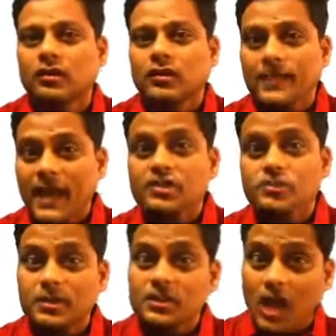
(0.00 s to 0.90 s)
That's
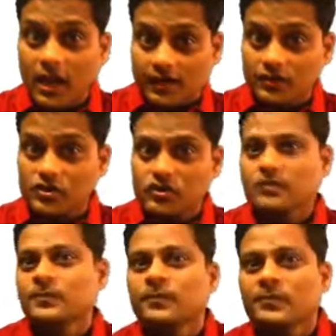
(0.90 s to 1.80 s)
besides.
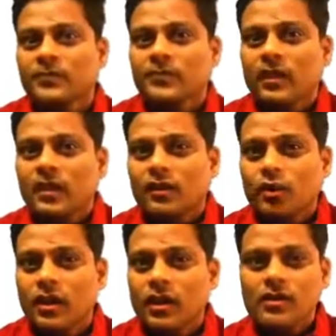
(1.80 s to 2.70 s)

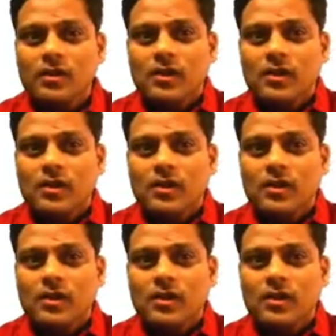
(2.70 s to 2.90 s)
Okay?